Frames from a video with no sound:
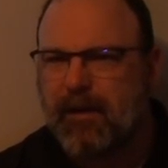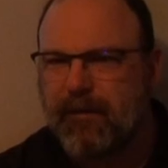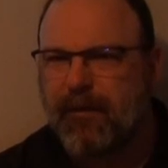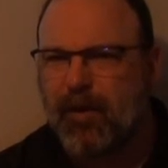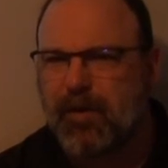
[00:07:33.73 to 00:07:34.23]

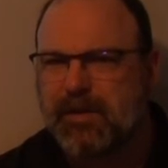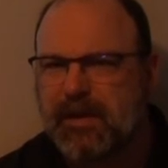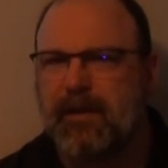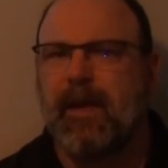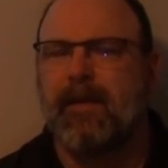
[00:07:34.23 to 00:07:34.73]
first
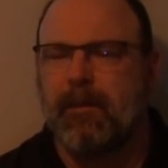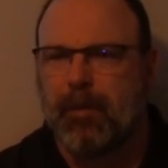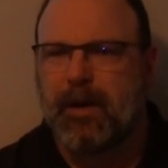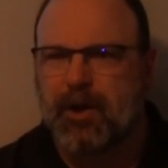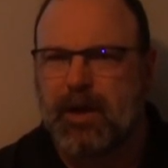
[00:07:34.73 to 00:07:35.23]
and then the
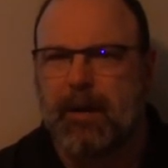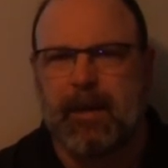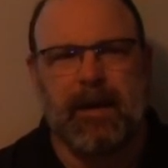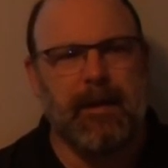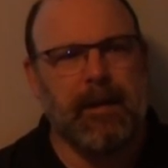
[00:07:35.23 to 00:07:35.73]
British
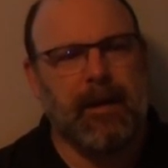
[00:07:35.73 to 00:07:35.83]
coming